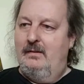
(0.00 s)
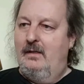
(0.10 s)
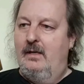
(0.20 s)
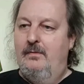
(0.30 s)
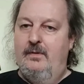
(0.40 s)

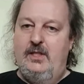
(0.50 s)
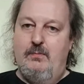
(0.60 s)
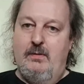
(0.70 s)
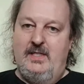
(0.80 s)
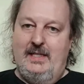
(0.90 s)
hopefully she
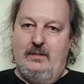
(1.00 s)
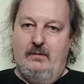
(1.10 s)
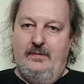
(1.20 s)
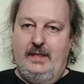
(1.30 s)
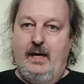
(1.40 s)
won't see it on
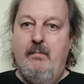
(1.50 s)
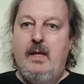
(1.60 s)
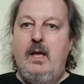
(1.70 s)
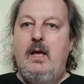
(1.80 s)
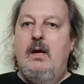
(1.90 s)
video.
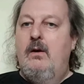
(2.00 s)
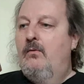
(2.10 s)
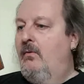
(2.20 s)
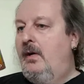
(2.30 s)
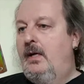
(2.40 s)

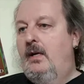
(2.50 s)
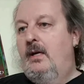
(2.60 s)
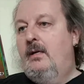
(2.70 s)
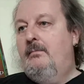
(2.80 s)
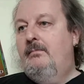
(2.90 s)
Right,
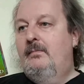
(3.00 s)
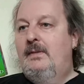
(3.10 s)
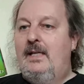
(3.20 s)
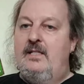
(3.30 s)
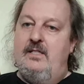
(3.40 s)

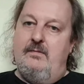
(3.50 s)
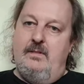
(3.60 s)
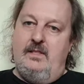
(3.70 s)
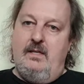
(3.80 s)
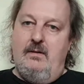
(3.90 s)
yes,
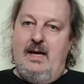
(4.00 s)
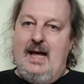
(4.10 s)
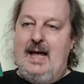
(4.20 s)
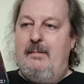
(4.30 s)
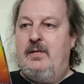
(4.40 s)
so
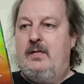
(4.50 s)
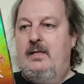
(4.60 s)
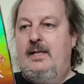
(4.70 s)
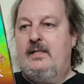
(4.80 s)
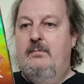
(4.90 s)

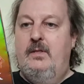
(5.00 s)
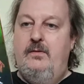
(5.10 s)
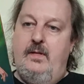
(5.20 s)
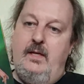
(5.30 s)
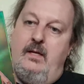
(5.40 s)
absolutely excellent
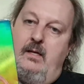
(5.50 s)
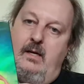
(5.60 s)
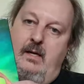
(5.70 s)
movie.